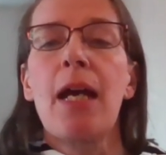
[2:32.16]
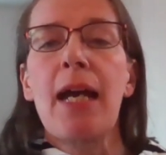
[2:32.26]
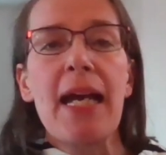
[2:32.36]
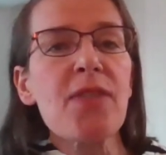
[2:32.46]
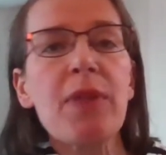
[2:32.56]

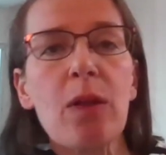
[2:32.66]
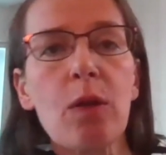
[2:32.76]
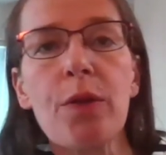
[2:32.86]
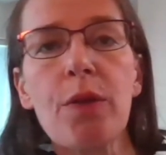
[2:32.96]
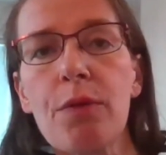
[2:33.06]
As we
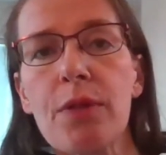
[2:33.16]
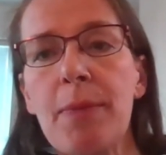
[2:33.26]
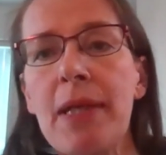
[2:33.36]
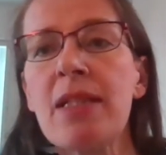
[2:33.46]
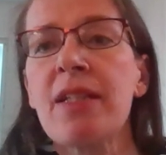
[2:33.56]
all know,
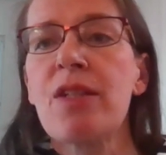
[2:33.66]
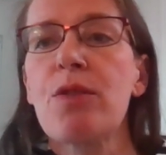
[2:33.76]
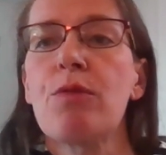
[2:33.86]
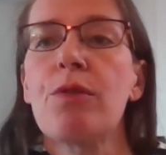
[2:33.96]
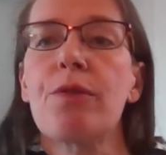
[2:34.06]
dementing
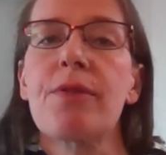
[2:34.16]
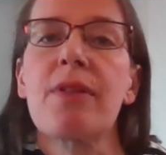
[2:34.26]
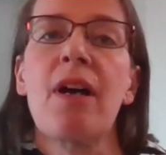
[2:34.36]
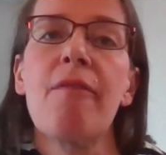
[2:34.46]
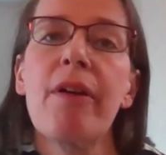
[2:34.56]
disorders
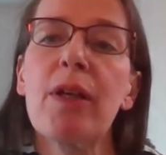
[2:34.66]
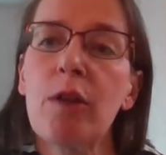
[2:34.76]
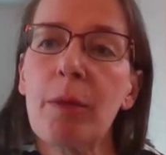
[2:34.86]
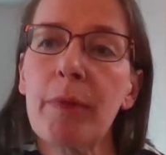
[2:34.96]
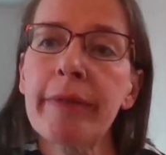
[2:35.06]
are very
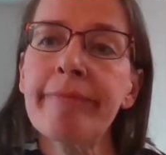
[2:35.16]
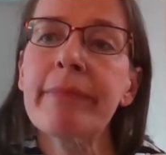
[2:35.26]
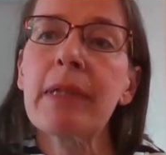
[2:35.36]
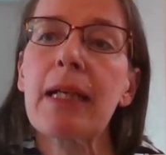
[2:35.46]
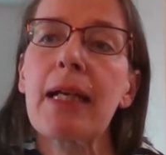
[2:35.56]
common,
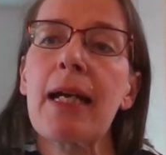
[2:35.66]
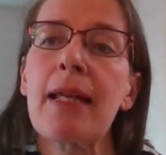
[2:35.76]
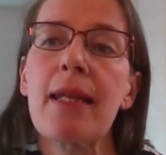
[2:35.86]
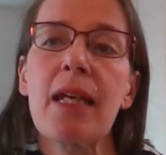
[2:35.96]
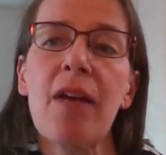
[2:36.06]

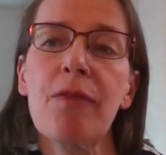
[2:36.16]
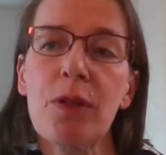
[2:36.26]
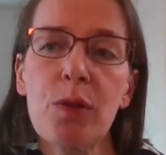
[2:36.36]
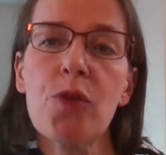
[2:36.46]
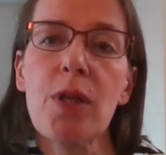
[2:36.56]
and they have
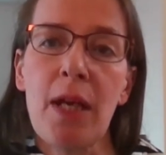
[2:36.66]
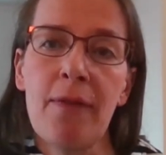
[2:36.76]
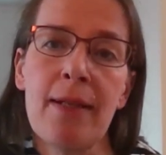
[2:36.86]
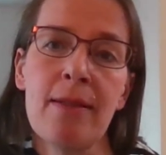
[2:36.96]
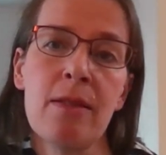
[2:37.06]
huge
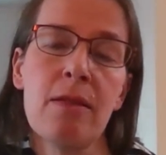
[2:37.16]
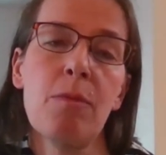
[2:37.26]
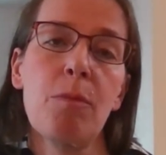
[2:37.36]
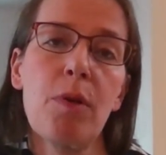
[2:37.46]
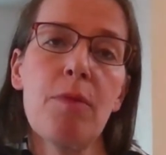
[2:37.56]
effects
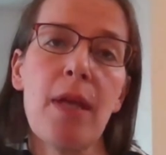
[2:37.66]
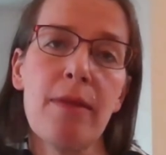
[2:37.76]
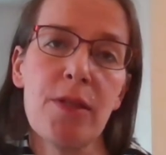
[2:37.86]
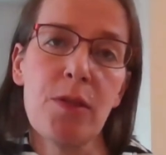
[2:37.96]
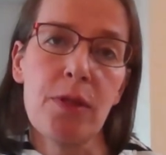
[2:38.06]
both at
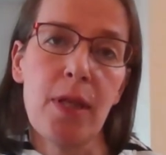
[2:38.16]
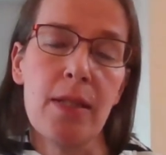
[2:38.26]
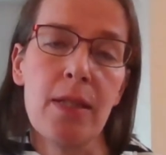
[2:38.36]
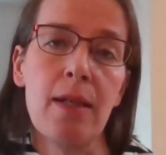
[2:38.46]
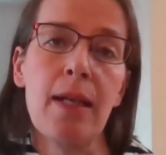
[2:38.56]
the
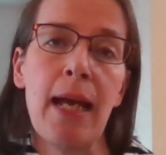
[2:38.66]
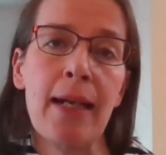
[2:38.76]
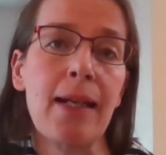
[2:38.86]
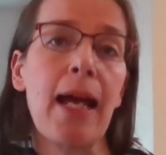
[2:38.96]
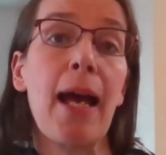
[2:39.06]
societal
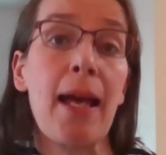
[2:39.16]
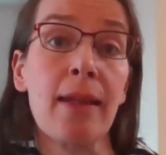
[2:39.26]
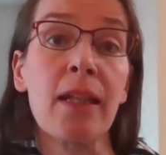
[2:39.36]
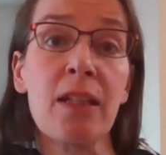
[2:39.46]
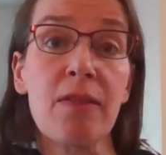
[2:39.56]
and at
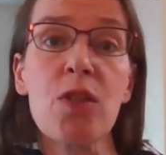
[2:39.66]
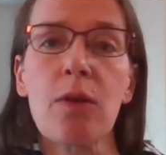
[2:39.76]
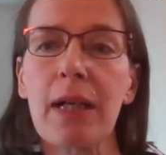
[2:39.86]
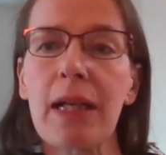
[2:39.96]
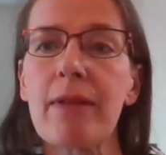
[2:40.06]
the
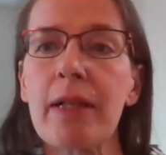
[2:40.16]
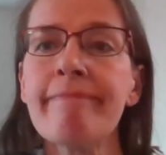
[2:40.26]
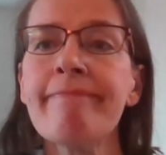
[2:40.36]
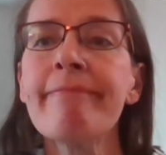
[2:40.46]
individual level.